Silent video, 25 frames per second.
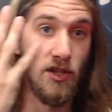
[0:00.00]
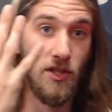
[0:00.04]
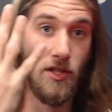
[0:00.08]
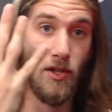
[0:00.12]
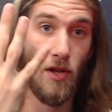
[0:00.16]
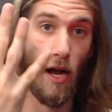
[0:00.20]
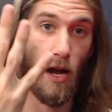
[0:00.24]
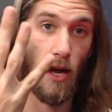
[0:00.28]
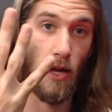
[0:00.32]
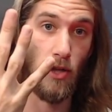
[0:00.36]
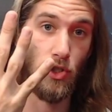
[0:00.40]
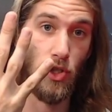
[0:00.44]

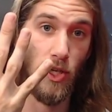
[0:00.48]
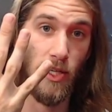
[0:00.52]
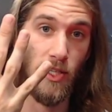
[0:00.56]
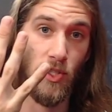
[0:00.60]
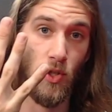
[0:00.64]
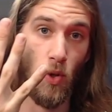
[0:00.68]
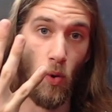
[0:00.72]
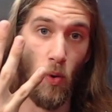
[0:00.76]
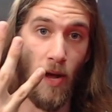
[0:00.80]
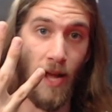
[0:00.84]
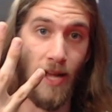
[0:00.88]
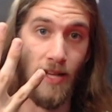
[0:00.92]
uh,
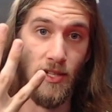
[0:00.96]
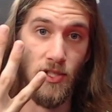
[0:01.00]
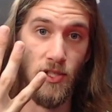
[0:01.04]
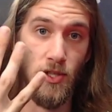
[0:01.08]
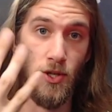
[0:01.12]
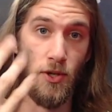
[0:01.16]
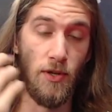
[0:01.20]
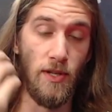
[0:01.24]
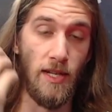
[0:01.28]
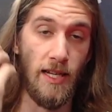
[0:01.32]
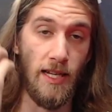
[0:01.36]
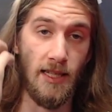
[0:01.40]
Jigsaw has
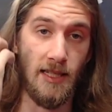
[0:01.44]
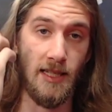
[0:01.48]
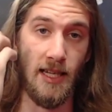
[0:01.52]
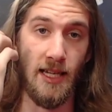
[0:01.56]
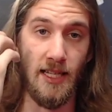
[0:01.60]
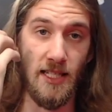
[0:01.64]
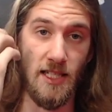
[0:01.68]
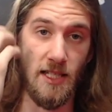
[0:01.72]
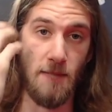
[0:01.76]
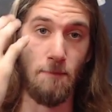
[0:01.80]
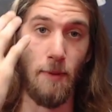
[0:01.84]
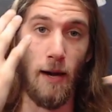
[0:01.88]
two discs, and
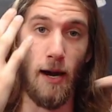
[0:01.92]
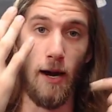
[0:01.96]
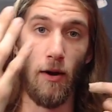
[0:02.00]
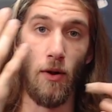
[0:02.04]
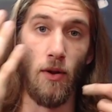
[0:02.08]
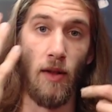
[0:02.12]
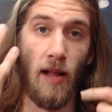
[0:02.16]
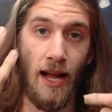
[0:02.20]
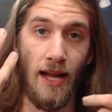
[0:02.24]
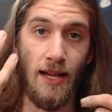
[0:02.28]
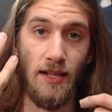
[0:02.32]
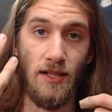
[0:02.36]

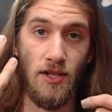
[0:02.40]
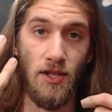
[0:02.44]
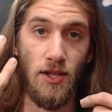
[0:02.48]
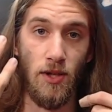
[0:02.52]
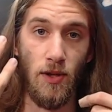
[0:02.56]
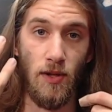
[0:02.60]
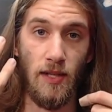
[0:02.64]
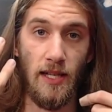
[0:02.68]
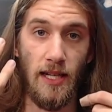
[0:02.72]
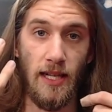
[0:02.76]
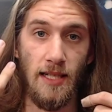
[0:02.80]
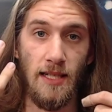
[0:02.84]
Spiral has
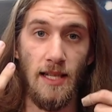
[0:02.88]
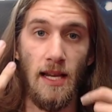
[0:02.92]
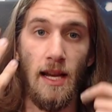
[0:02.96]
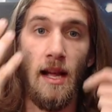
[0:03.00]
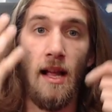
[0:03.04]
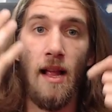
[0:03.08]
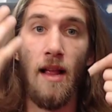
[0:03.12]
two discs.